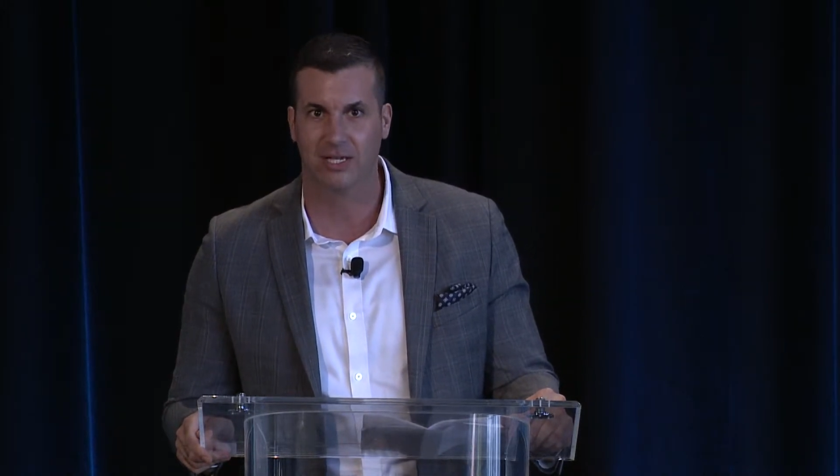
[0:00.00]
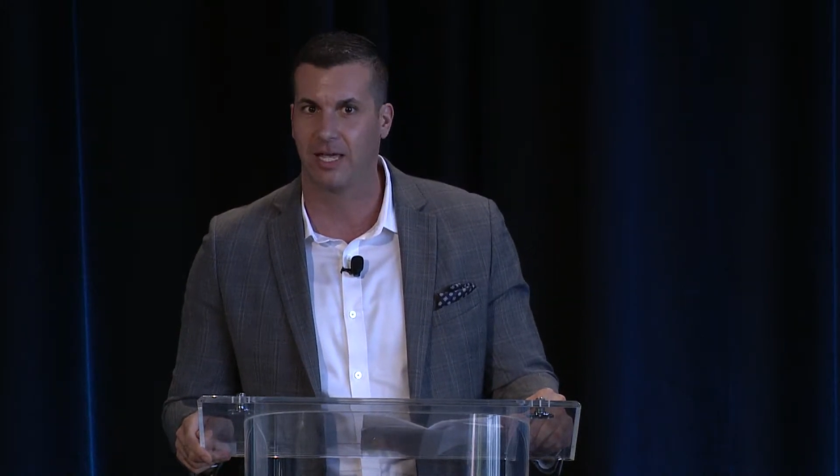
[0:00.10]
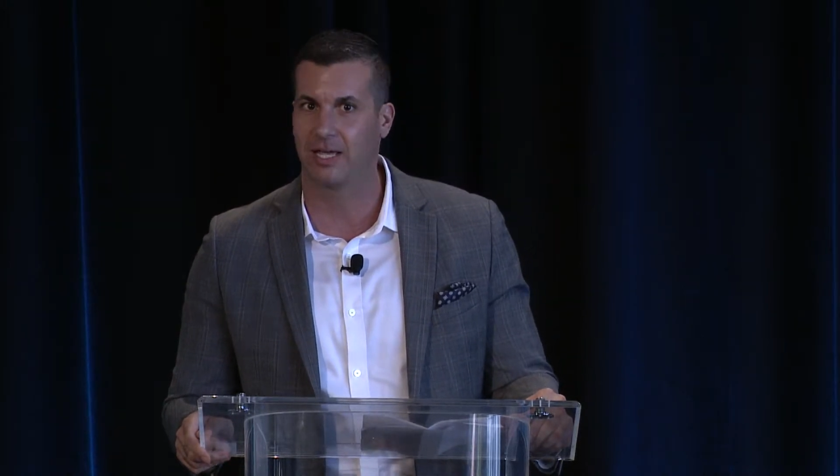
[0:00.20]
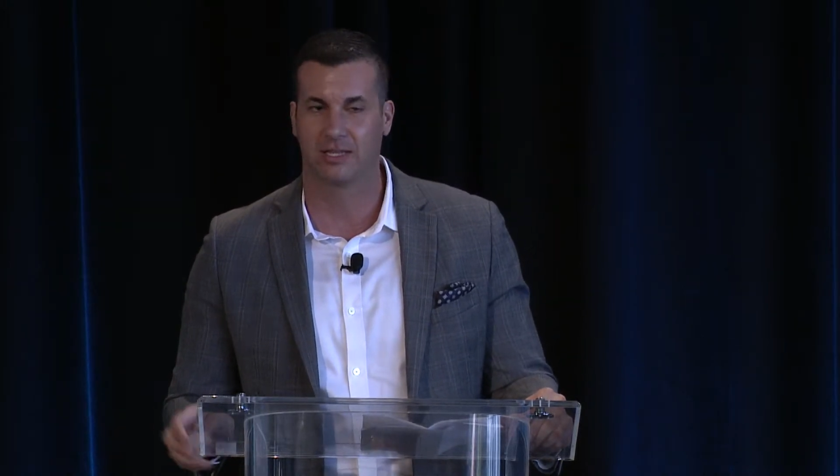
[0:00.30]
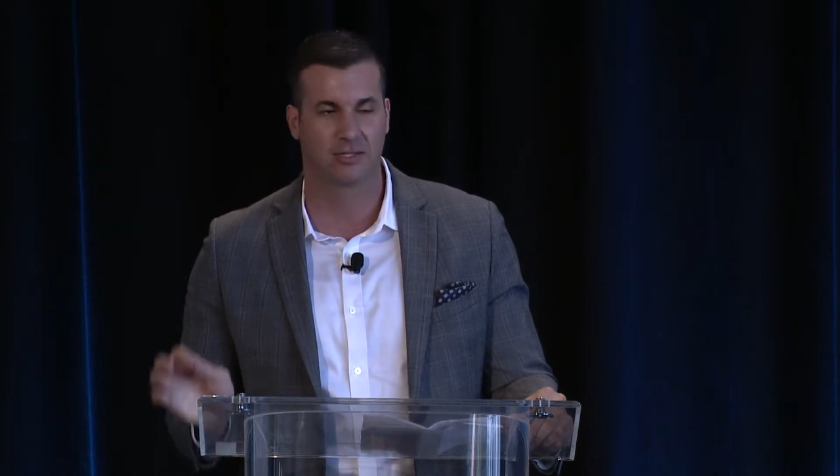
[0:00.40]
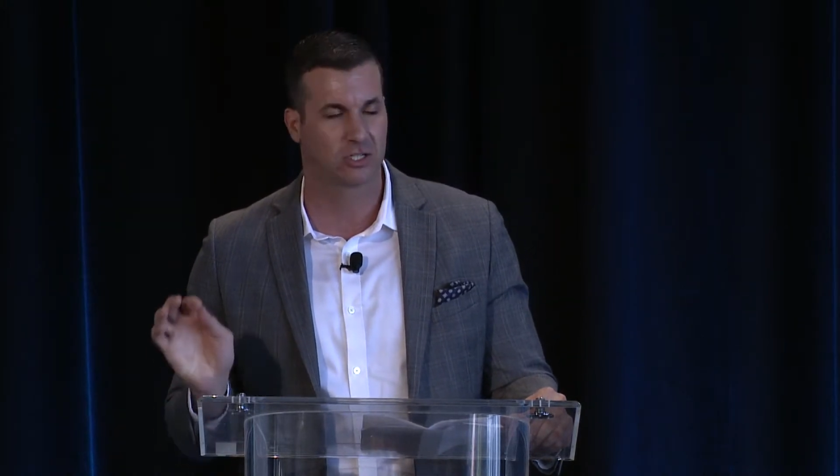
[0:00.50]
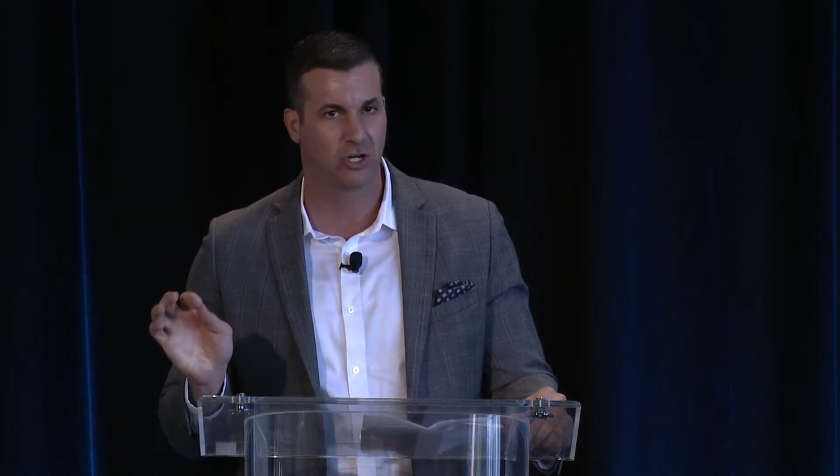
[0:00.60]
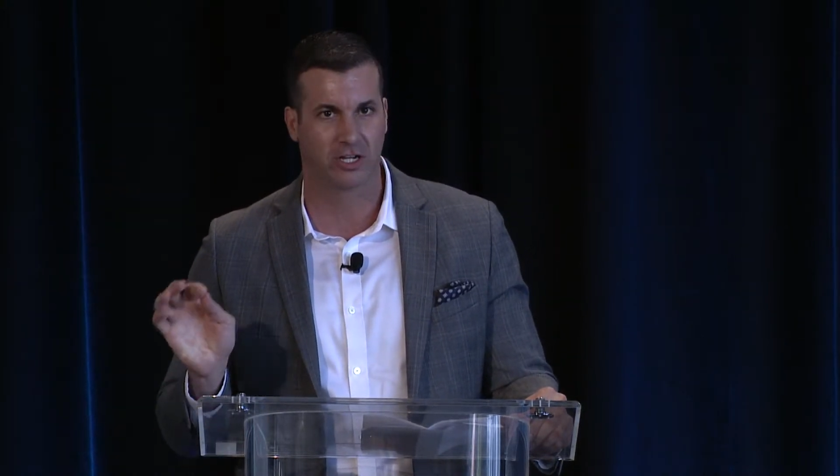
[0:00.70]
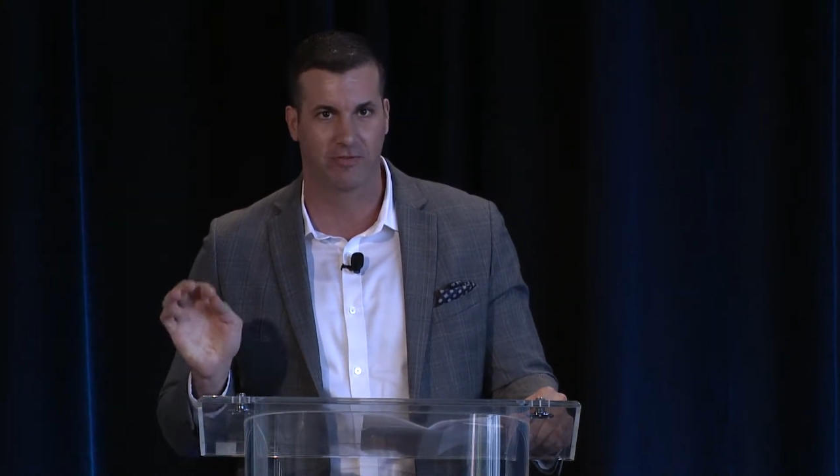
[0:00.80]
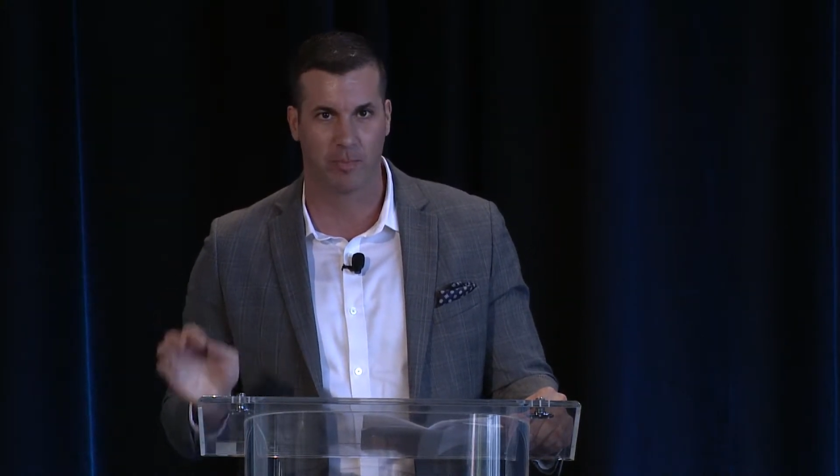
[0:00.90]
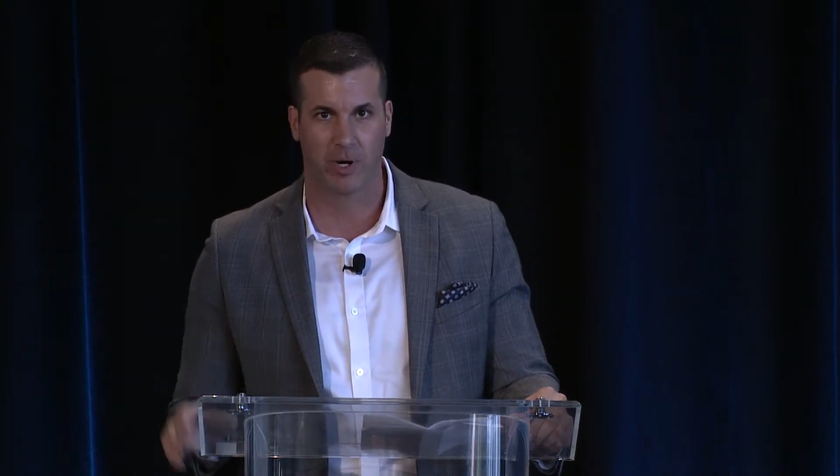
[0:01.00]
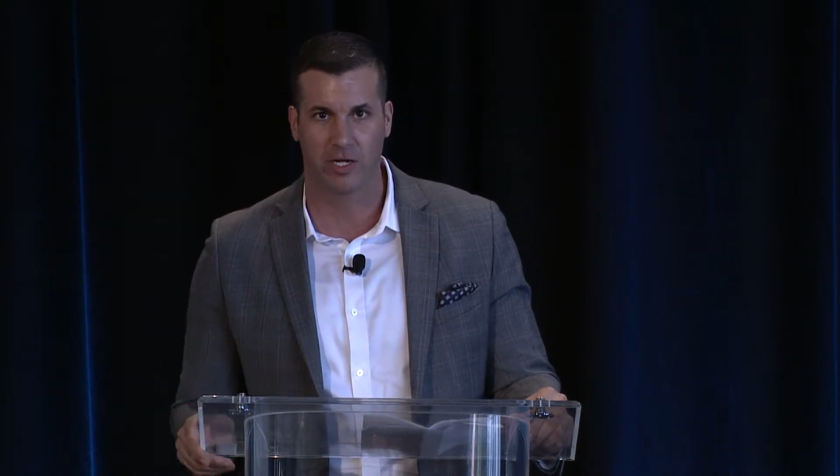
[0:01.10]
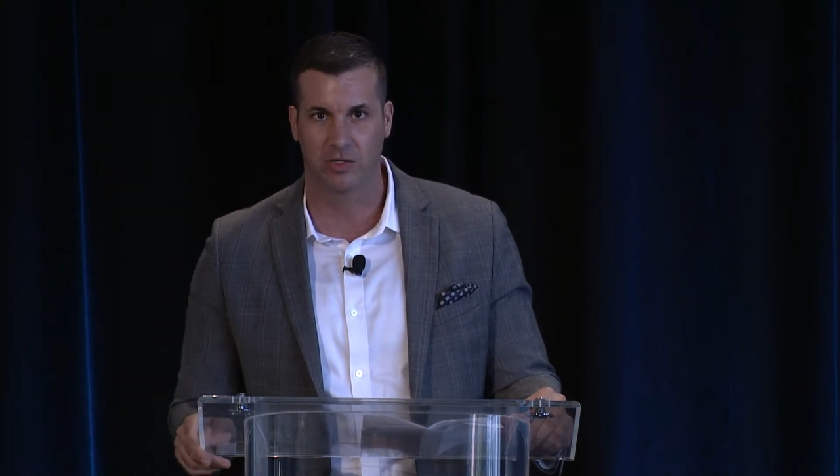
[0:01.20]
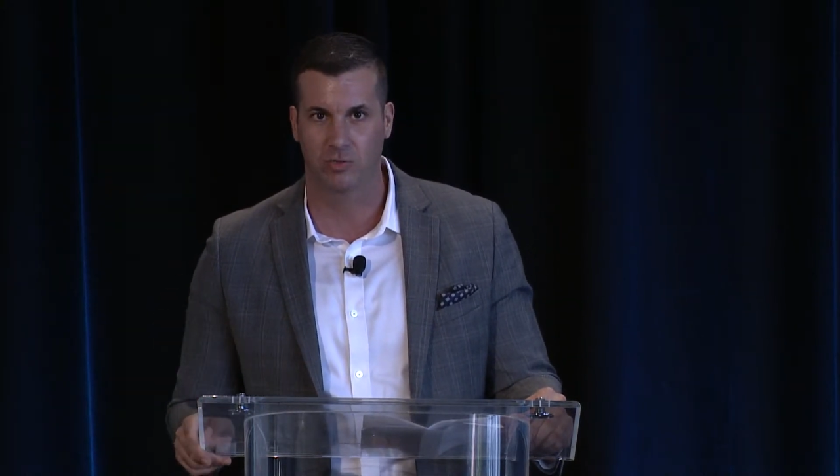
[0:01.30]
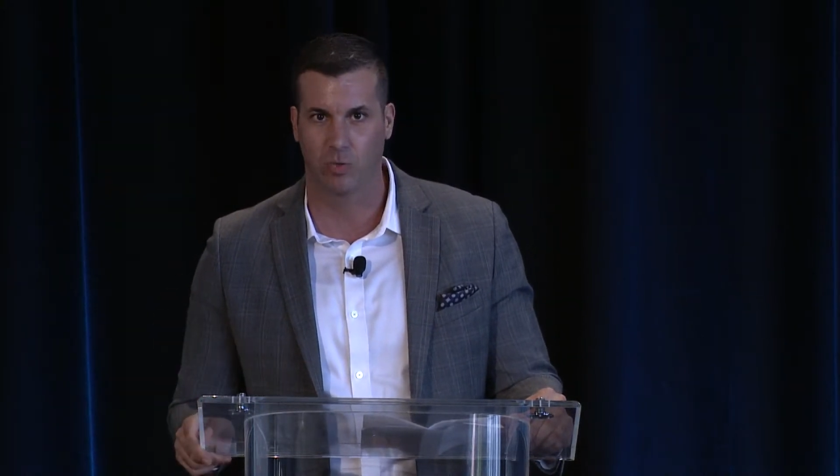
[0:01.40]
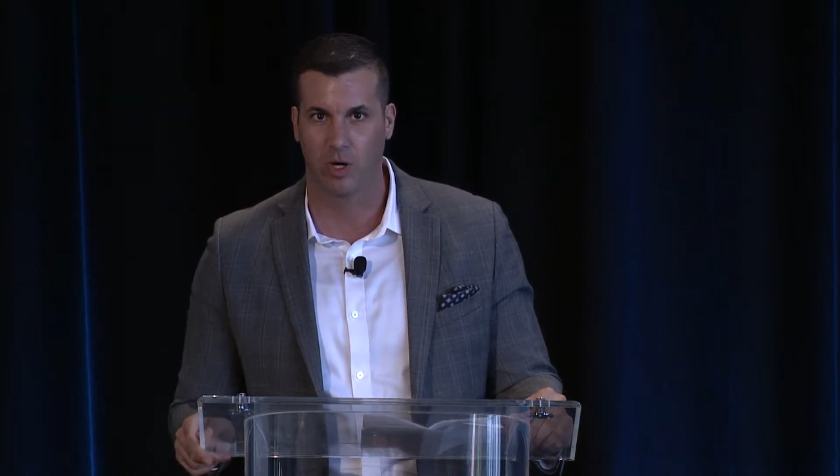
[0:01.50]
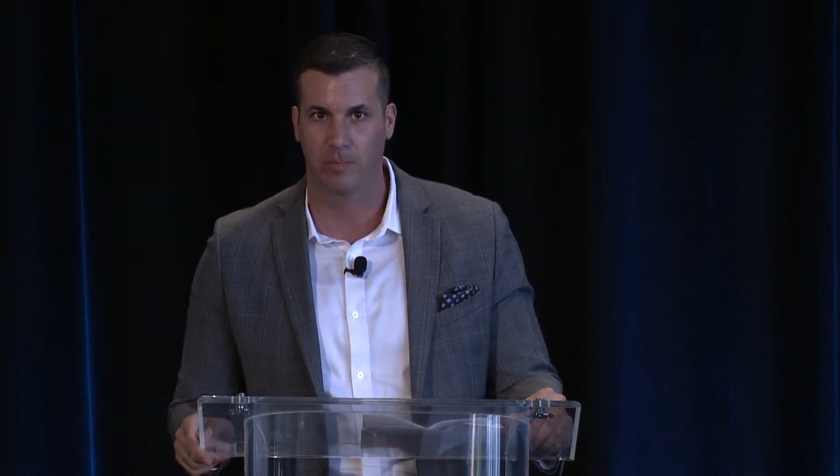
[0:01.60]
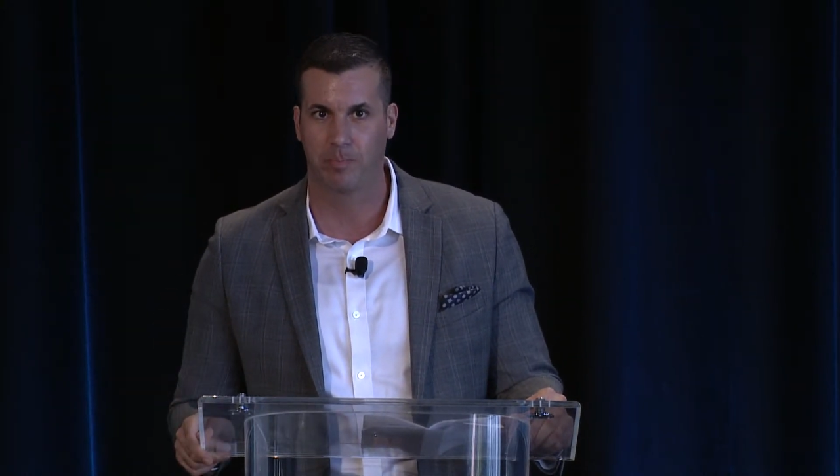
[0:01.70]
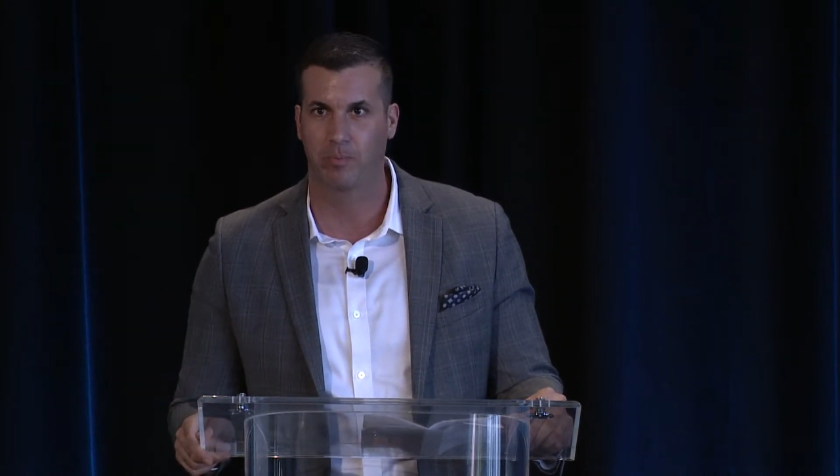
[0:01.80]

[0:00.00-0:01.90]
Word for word: at click of a button, one,